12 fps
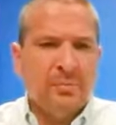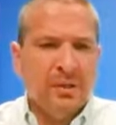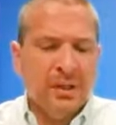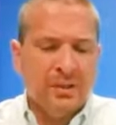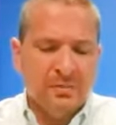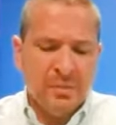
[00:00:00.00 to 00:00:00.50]

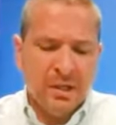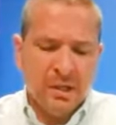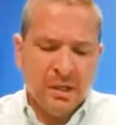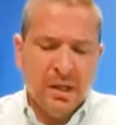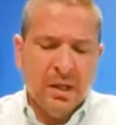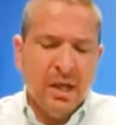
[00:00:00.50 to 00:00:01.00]

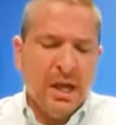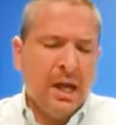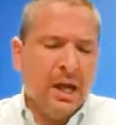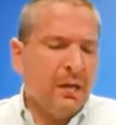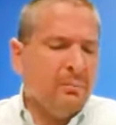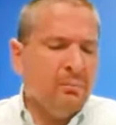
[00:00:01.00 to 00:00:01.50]
policemen,
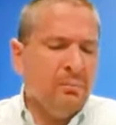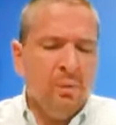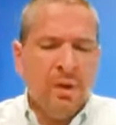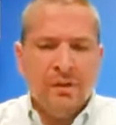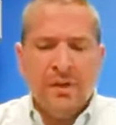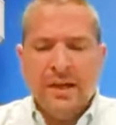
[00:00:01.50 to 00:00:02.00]
um,
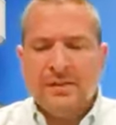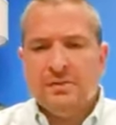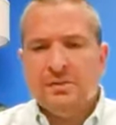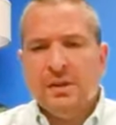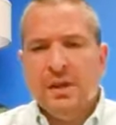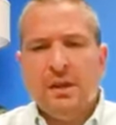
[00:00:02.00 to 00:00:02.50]
whether
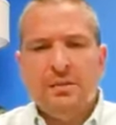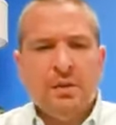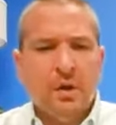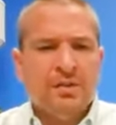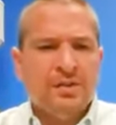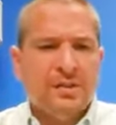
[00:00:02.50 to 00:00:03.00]
that's uh,
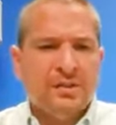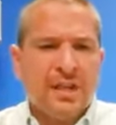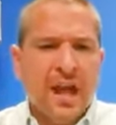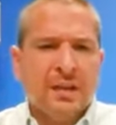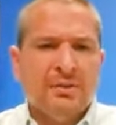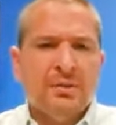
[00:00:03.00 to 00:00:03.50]
nurses,
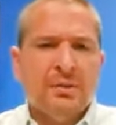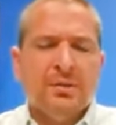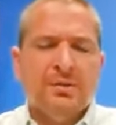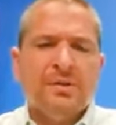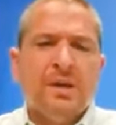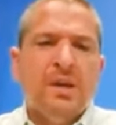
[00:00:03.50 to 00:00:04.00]

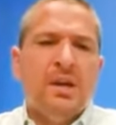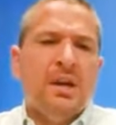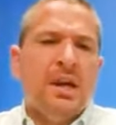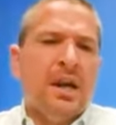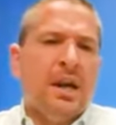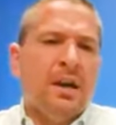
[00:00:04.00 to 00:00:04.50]
doctors,
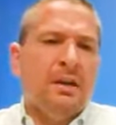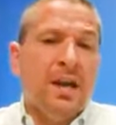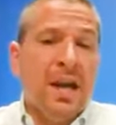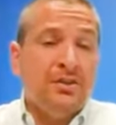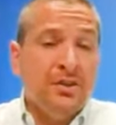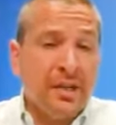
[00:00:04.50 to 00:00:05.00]
uh,
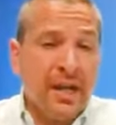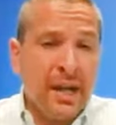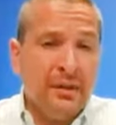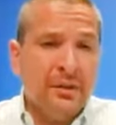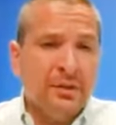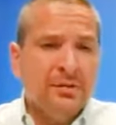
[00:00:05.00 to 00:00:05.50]

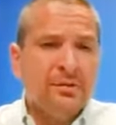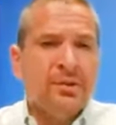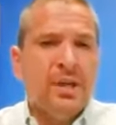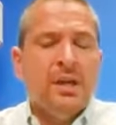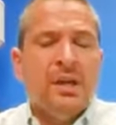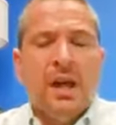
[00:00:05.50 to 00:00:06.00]
educators,
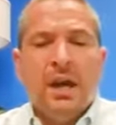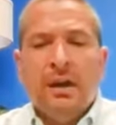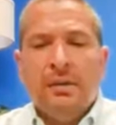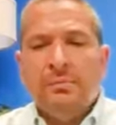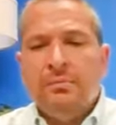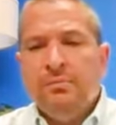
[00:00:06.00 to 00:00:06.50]

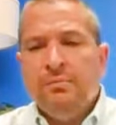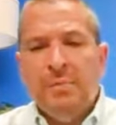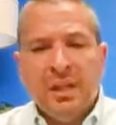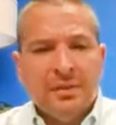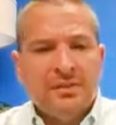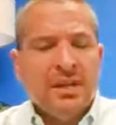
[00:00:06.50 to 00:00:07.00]
uh,
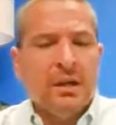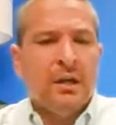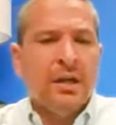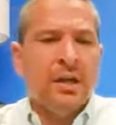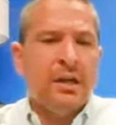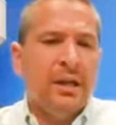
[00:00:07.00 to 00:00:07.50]

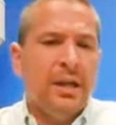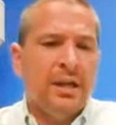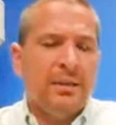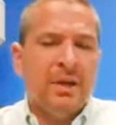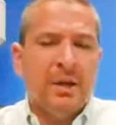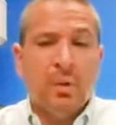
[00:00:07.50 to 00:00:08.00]
military,
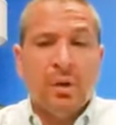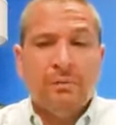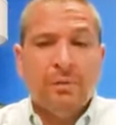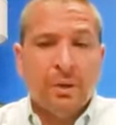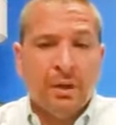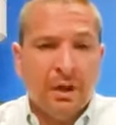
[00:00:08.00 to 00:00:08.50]
anybody
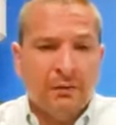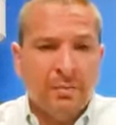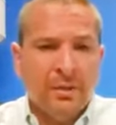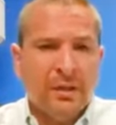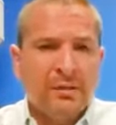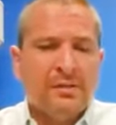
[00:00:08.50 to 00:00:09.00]
working for the
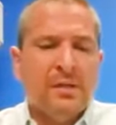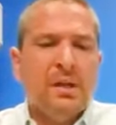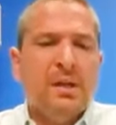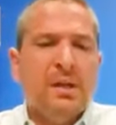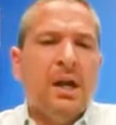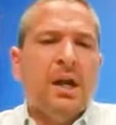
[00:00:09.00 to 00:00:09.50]
government,
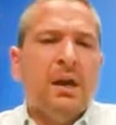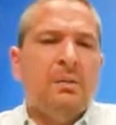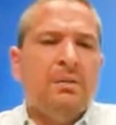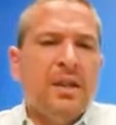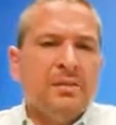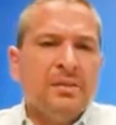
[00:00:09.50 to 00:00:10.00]
uh,
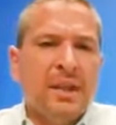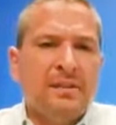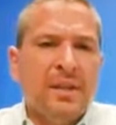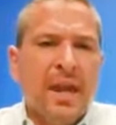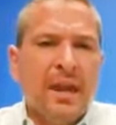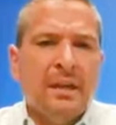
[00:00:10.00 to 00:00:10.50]
things like
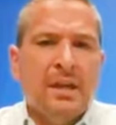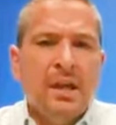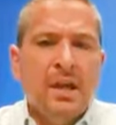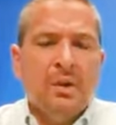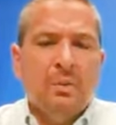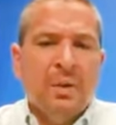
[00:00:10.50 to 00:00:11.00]
that.
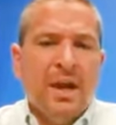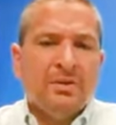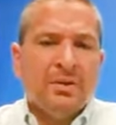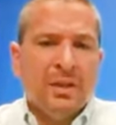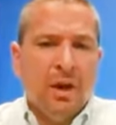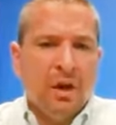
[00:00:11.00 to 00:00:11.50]
We
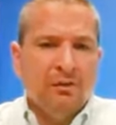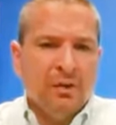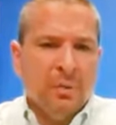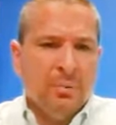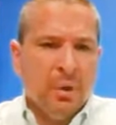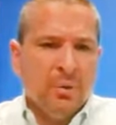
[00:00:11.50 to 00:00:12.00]
actually
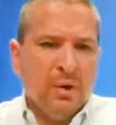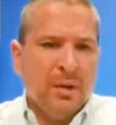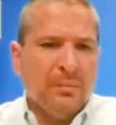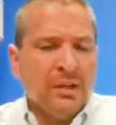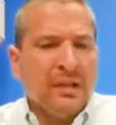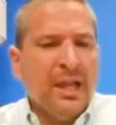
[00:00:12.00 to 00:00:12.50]
offer a
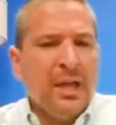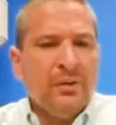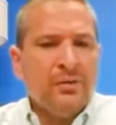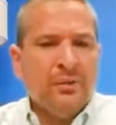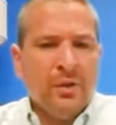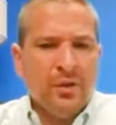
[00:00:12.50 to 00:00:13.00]
program that
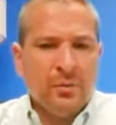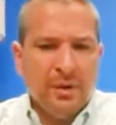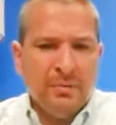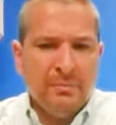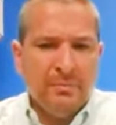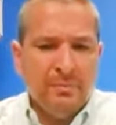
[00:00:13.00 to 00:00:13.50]
allows for
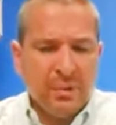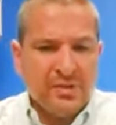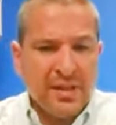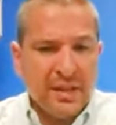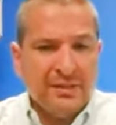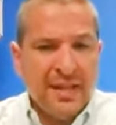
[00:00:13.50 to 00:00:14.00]
three
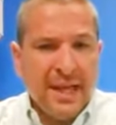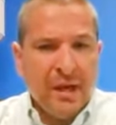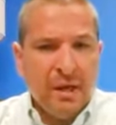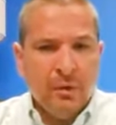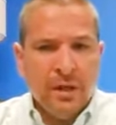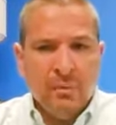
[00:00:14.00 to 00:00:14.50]
percent
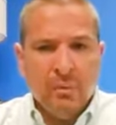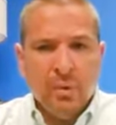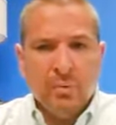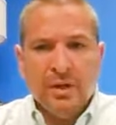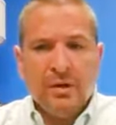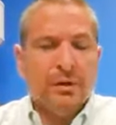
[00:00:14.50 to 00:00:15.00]
down and
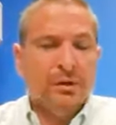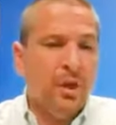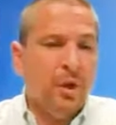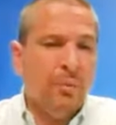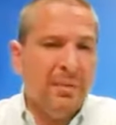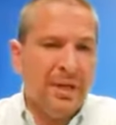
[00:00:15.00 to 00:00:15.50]
what we call
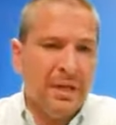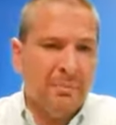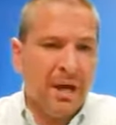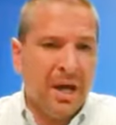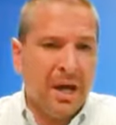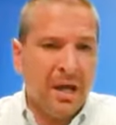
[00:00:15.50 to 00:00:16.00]
no P
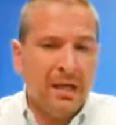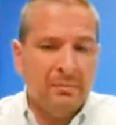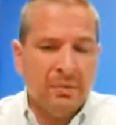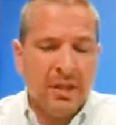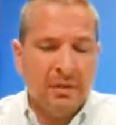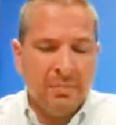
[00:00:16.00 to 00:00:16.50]
M I. And,
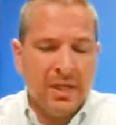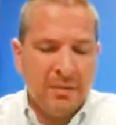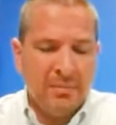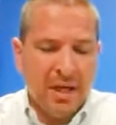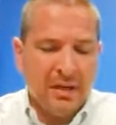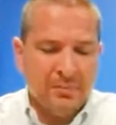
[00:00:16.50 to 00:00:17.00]
and P
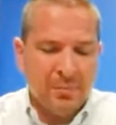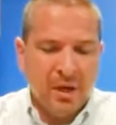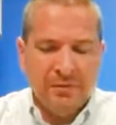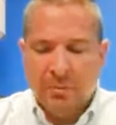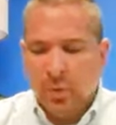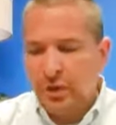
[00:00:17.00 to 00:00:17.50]
M I is
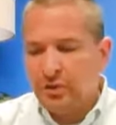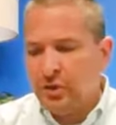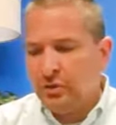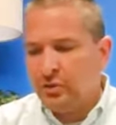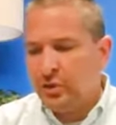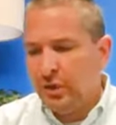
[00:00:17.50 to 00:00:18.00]
private mortgage
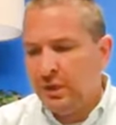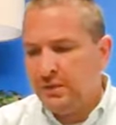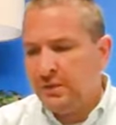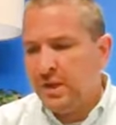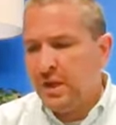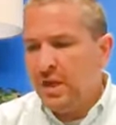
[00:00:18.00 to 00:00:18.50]

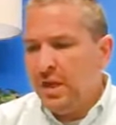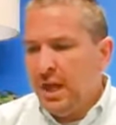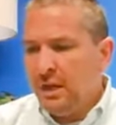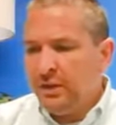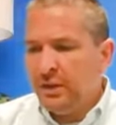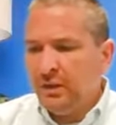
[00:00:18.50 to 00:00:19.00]
insurance.
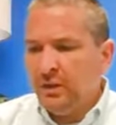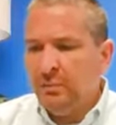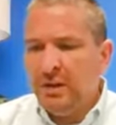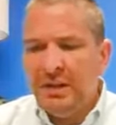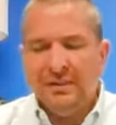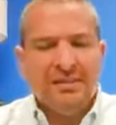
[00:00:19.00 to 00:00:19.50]
I'll get a little
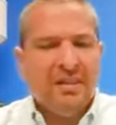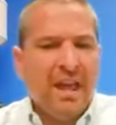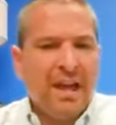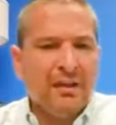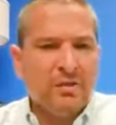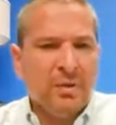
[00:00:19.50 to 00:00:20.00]
bit into
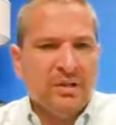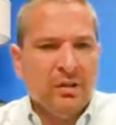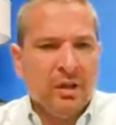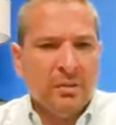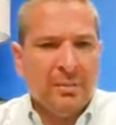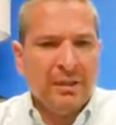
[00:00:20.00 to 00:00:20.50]
that as we
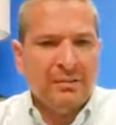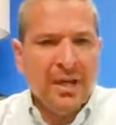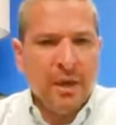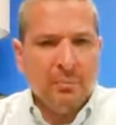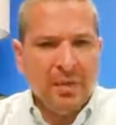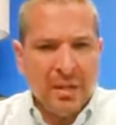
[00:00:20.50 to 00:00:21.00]
talk about
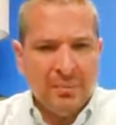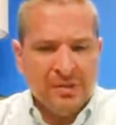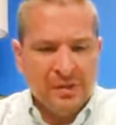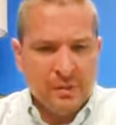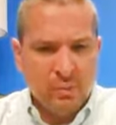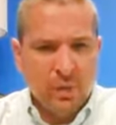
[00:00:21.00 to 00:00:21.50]
down
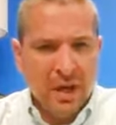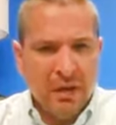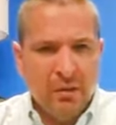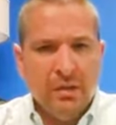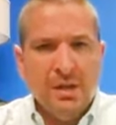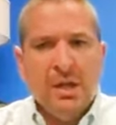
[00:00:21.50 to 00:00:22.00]
payments as
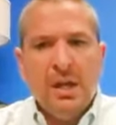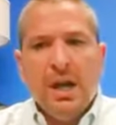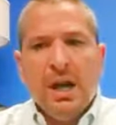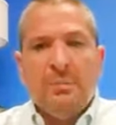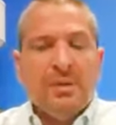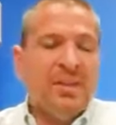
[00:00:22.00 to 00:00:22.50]
well.
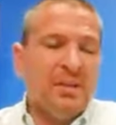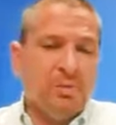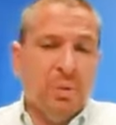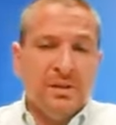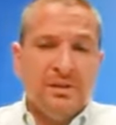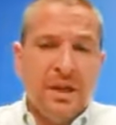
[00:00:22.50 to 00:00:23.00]
Uh, but that's
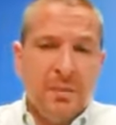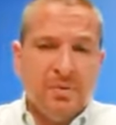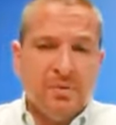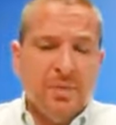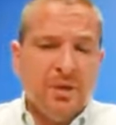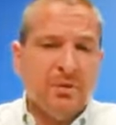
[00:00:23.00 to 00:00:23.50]
one type
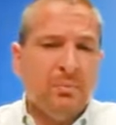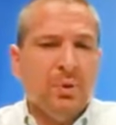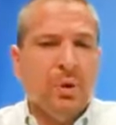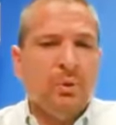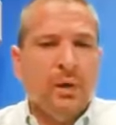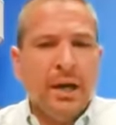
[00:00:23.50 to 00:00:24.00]
of special
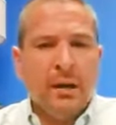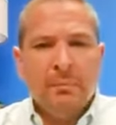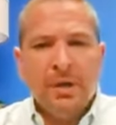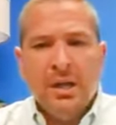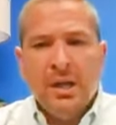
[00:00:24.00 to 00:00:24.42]
program.